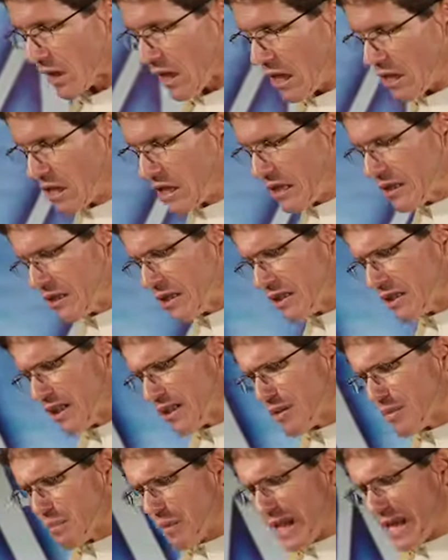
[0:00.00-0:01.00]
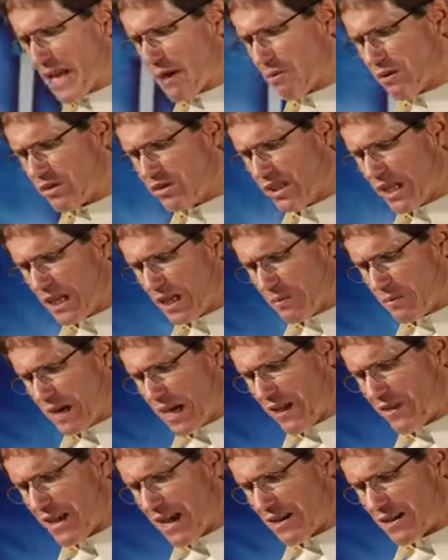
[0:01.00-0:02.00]
Jesus says, Many will say to me
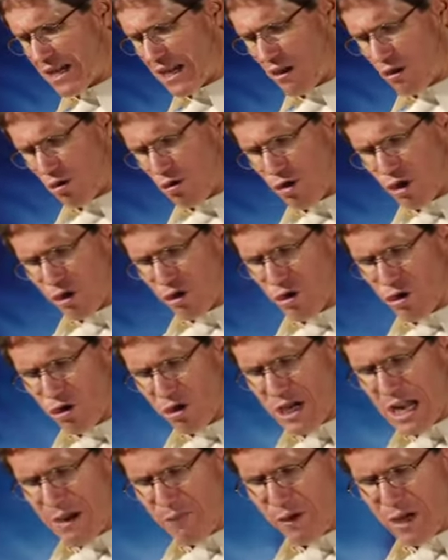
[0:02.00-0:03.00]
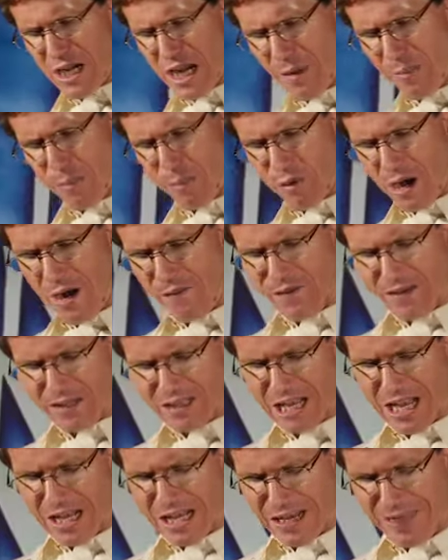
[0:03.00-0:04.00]
in that day, Lord, Lord, have we not
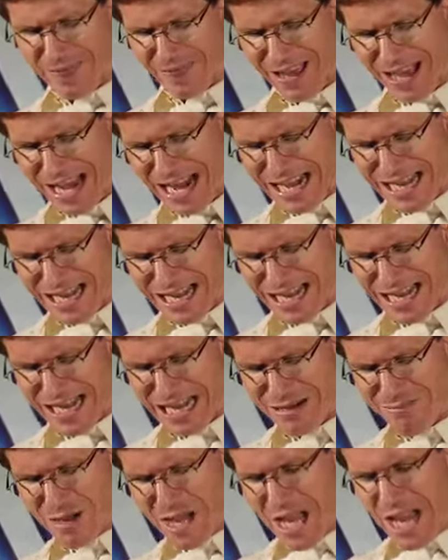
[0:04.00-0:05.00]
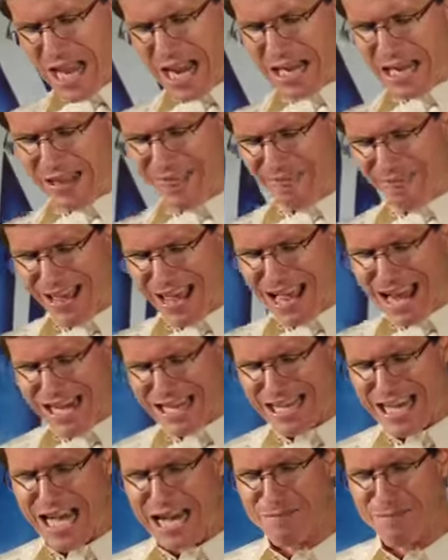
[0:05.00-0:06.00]
prophesied in thy name, and in thy
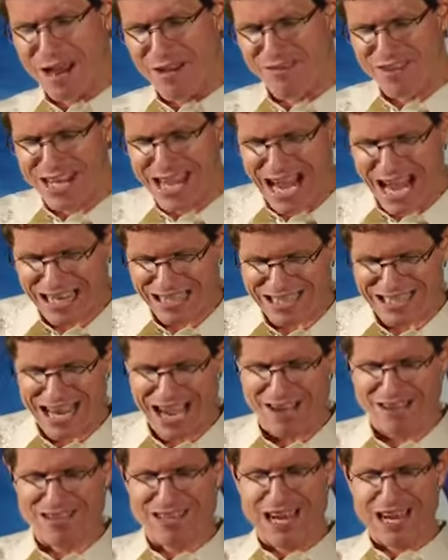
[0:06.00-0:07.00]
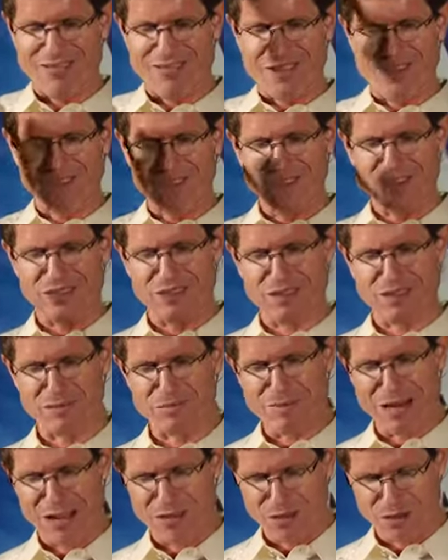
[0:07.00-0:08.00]
name have cast out devils?
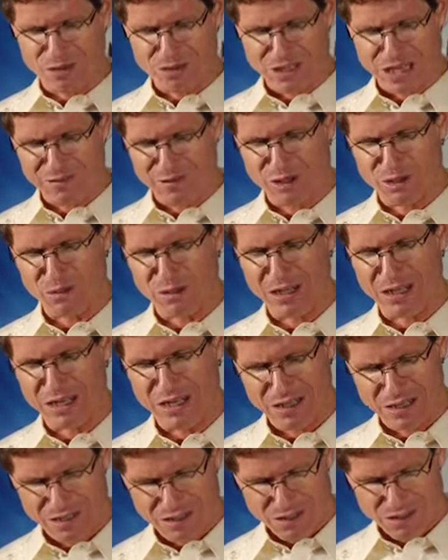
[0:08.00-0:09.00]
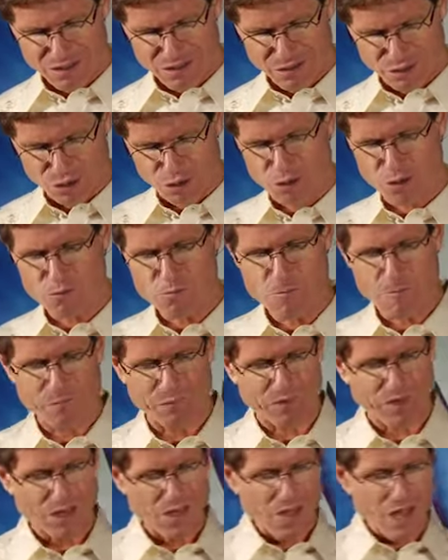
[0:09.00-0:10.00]
Matthew 7 22.
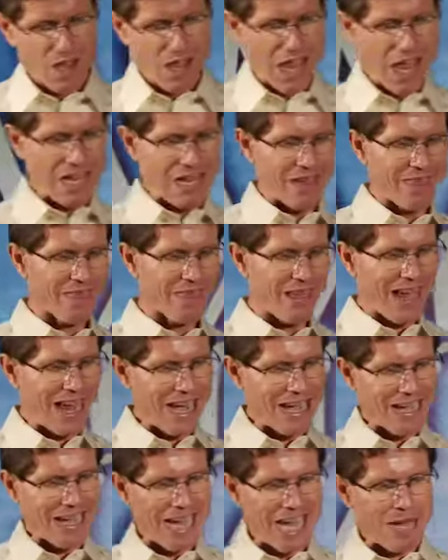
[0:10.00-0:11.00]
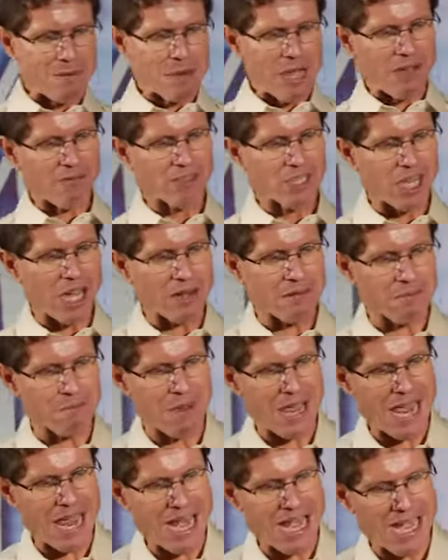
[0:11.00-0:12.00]
And in thy name have done
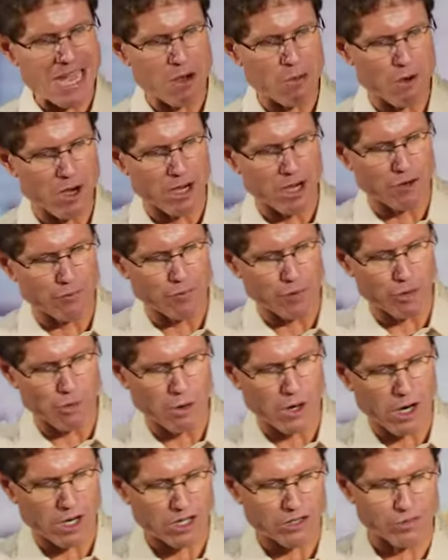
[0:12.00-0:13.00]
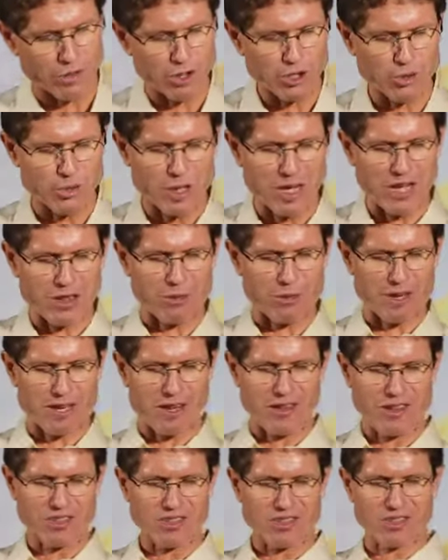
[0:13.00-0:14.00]
many wonderful works. Verse 23. Now,
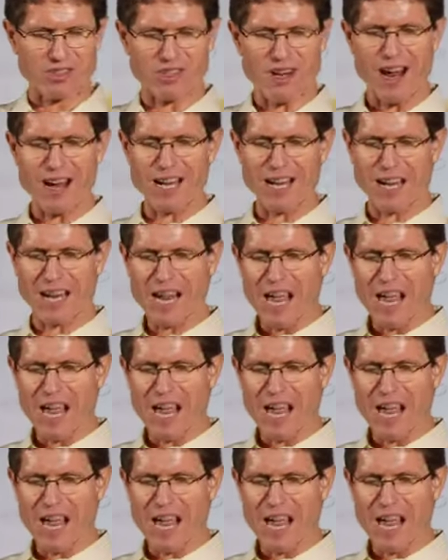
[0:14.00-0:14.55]
this is shocking.